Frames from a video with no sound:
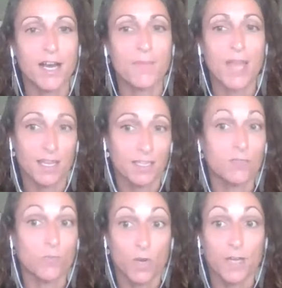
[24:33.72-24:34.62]
And
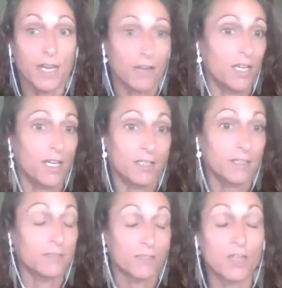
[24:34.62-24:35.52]
one
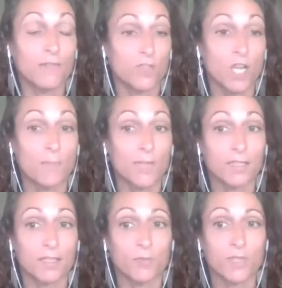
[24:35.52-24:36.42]
area of topic
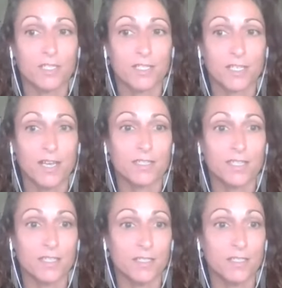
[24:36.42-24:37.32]
that we discuss
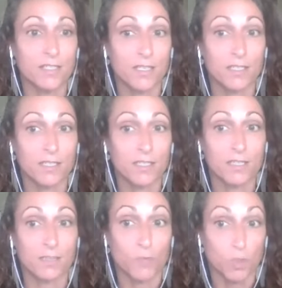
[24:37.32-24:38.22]
is
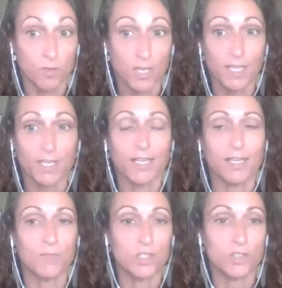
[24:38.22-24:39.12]
puberty
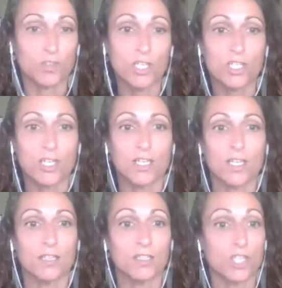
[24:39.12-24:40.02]
and menstruation
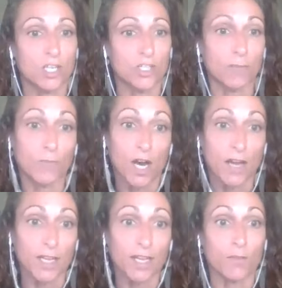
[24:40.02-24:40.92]
and the changing
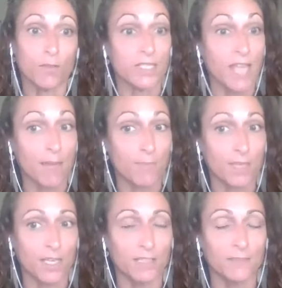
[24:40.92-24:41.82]
body and what's
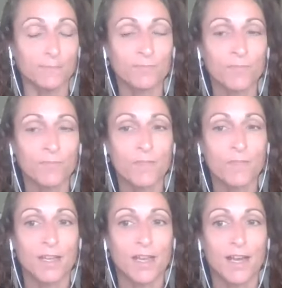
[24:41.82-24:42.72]
happening.
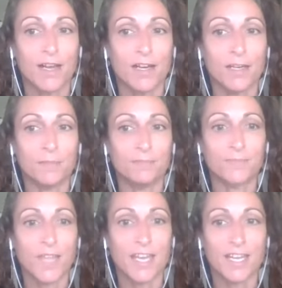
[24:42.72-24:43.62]

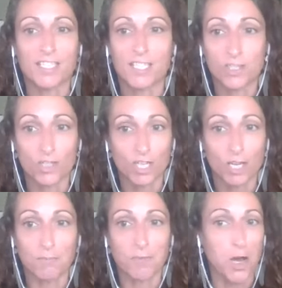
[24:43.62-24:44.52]
And I teach
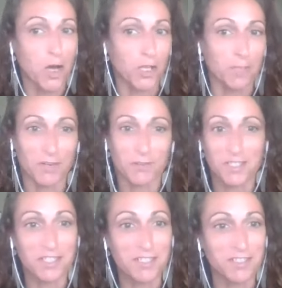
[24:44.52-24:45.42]
them all about the
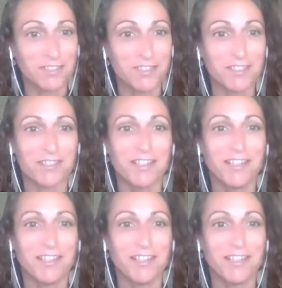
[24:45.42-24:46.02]
seasons,